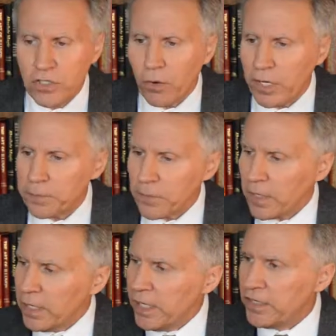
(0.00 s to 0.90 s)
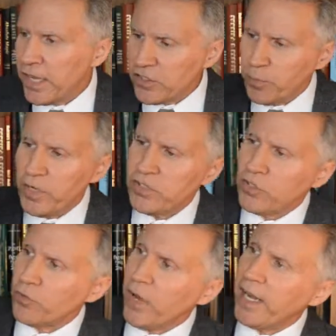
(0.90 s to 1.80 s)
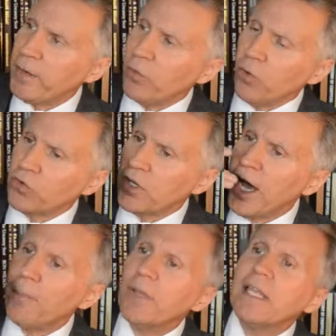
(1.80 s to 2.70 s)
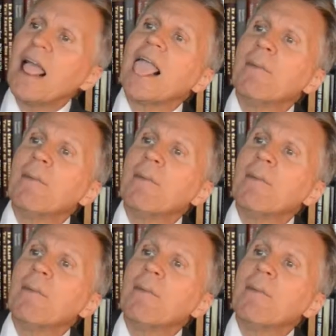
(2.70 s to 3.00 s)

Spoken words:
So he takes a piece of thread, he rolls it up, he